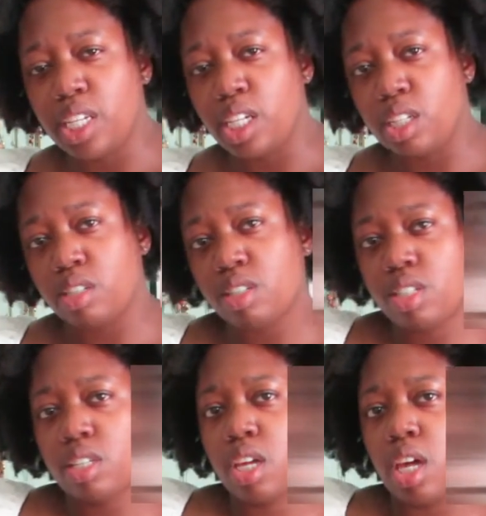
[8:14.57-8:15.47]
Adidas,
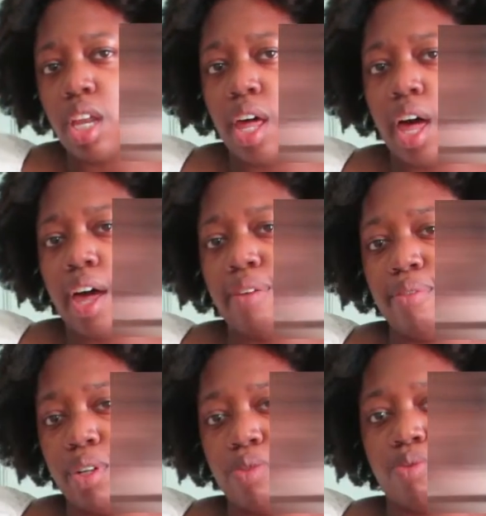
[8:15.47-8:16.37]
and I
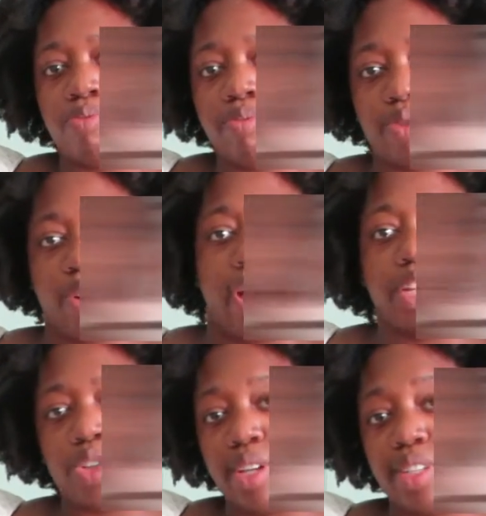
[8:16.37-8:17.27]
would try to
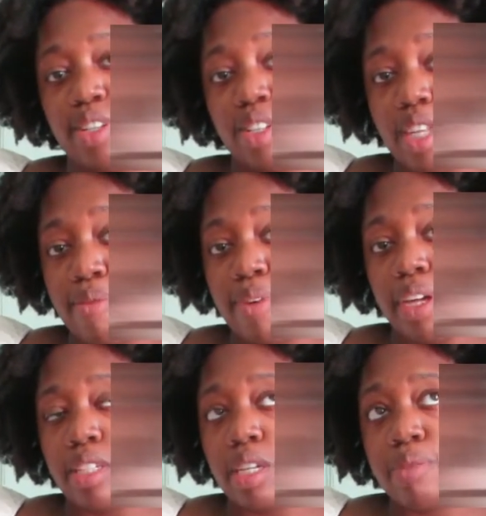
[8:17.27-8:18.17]
transition them
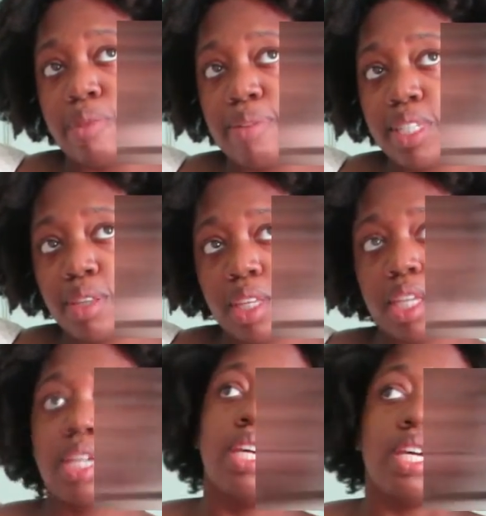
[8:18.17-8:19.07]
into maybe
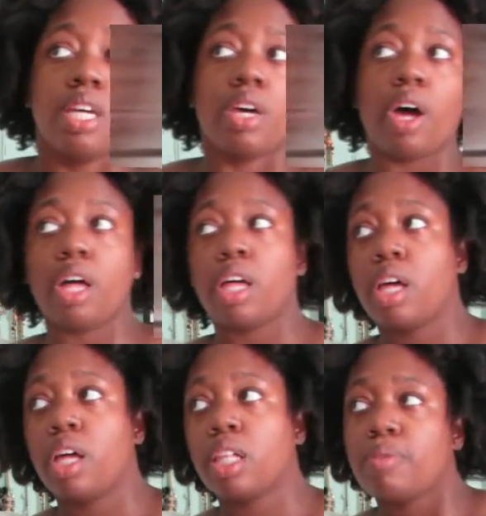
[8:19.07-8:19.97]
something
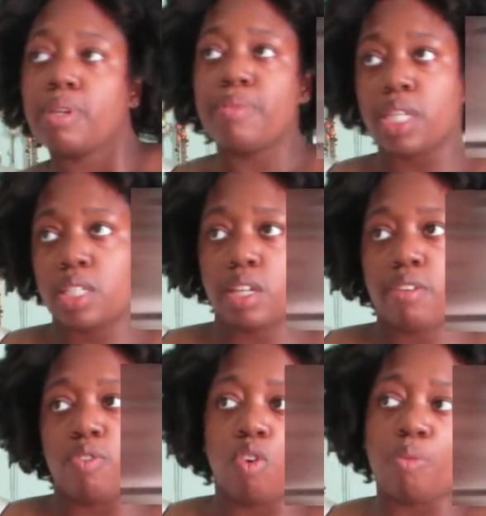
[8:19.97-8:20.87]
a little bit of mix
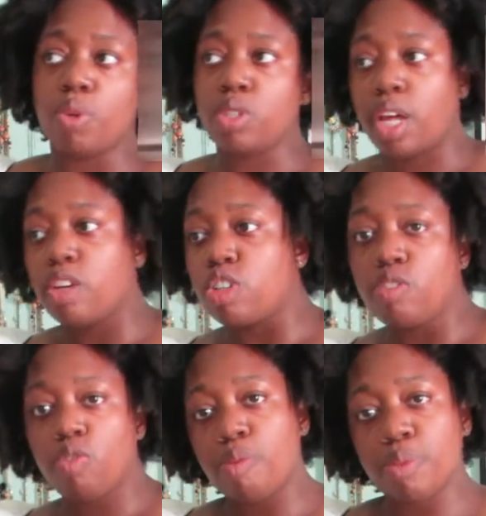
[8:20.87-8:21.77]
of formal /
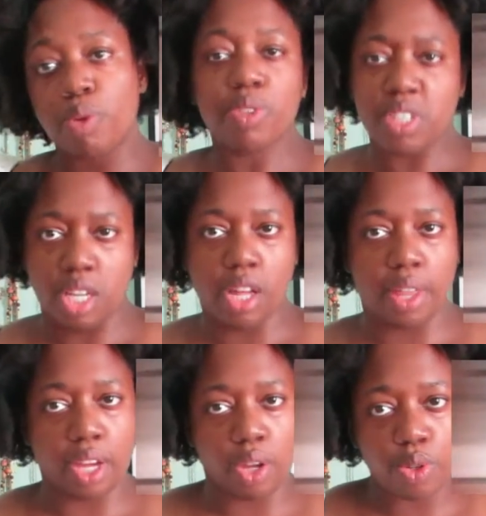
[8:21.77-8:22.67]
informal. We'll see how
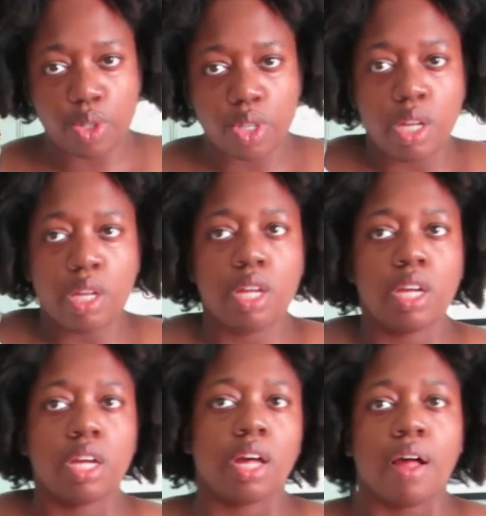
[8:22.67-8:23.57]
that goes.
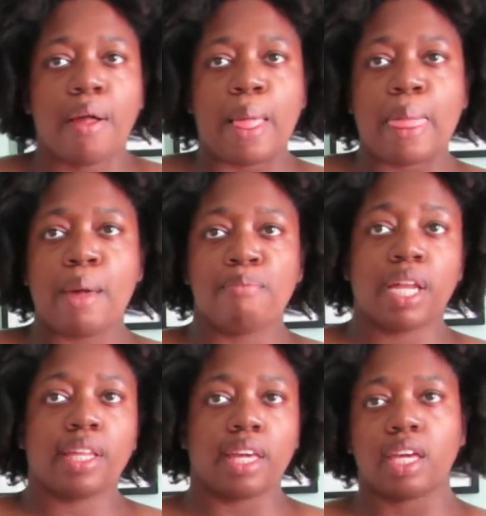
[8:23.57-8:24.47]
But
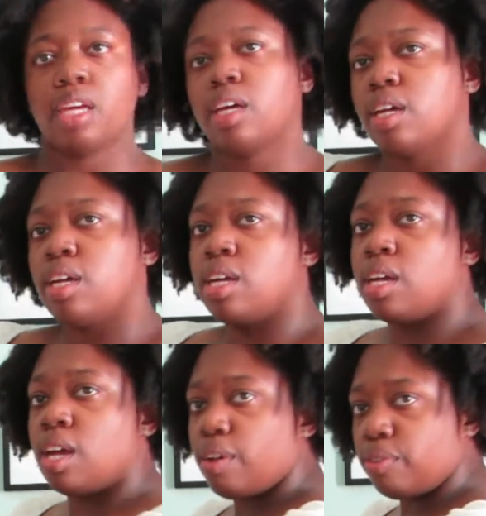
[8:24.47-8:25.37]
I like it.
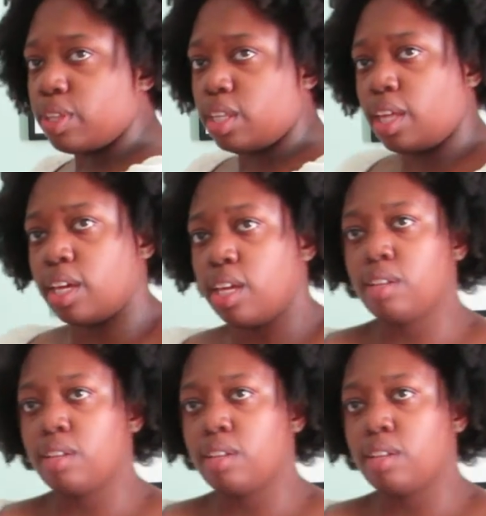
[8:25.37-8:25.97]
I really like it.